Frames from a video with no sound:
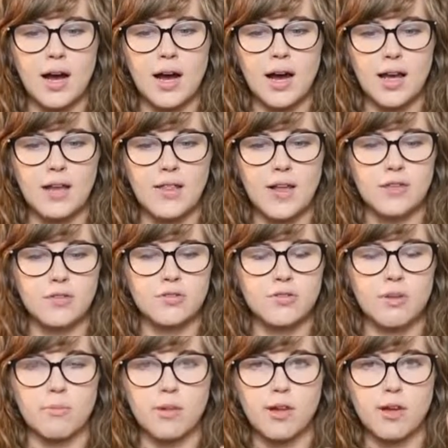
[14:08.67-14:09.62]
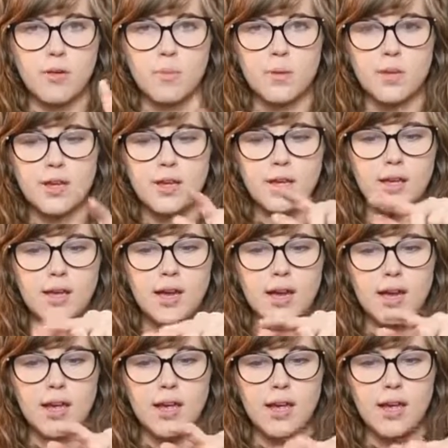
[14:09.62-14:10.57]
That's a tremolo,
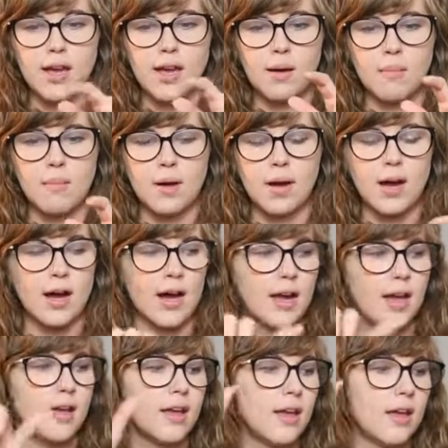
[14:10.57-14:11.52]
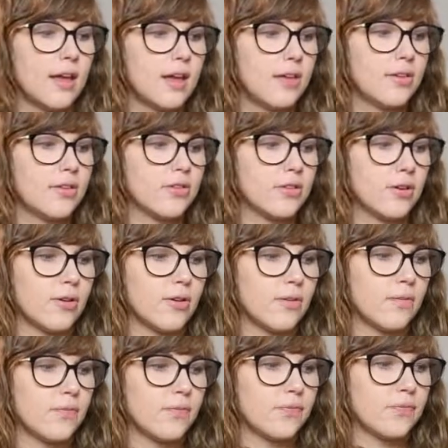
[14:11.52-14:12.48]
P-A-M-I.
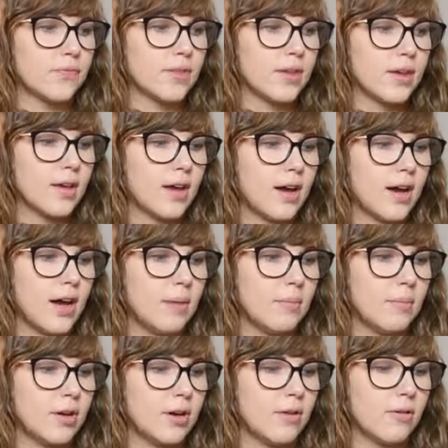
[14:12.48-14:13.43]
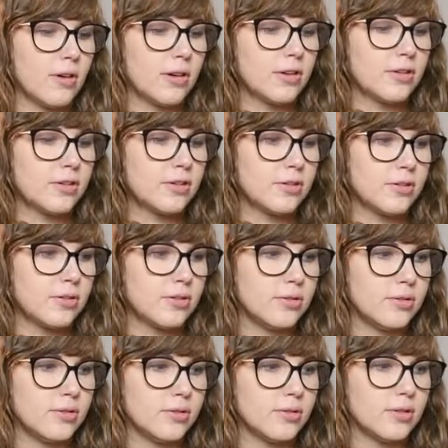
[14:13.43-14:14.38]
So I'm going
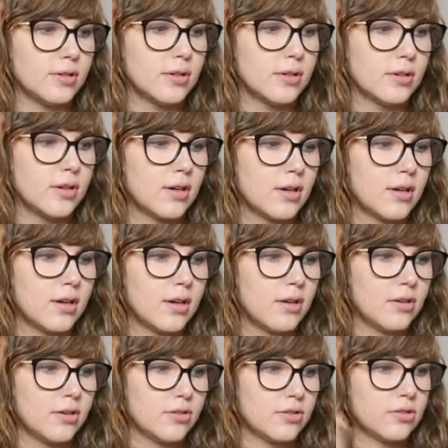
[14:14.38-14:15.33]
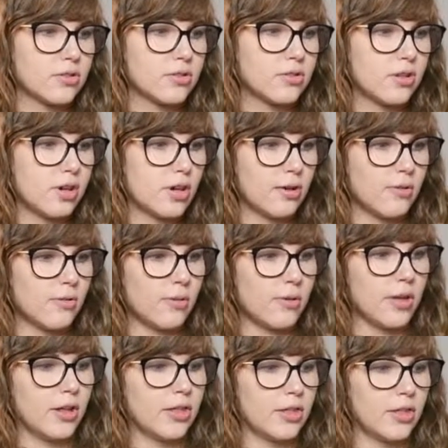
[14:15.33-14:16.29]
to start
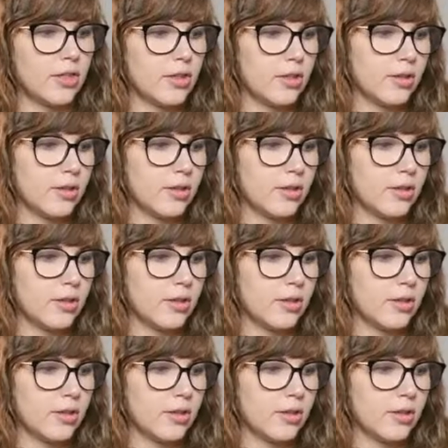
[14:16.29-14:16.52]
with